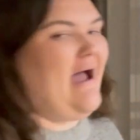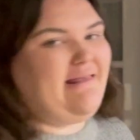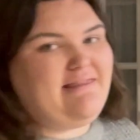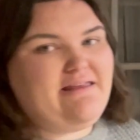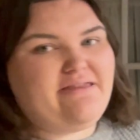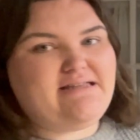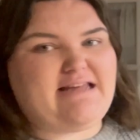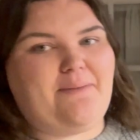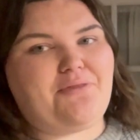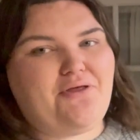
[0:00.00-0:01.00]
I think the
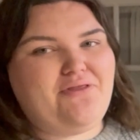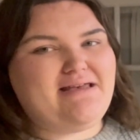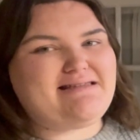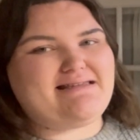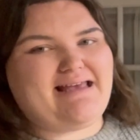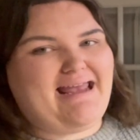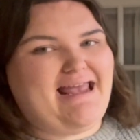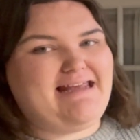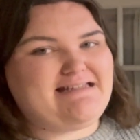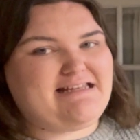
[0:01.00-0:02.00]
depth on this is like
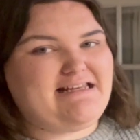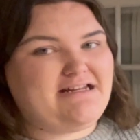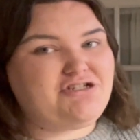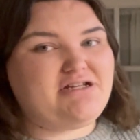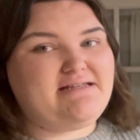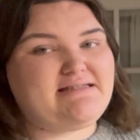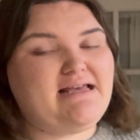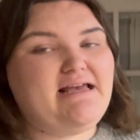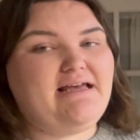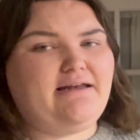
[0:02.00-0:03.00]
18 inches,
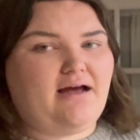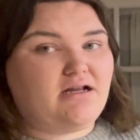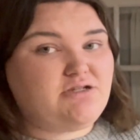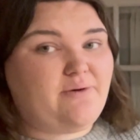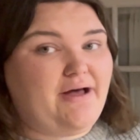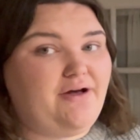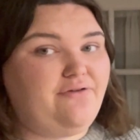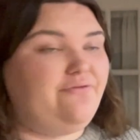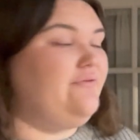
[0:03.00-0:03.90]
not 12.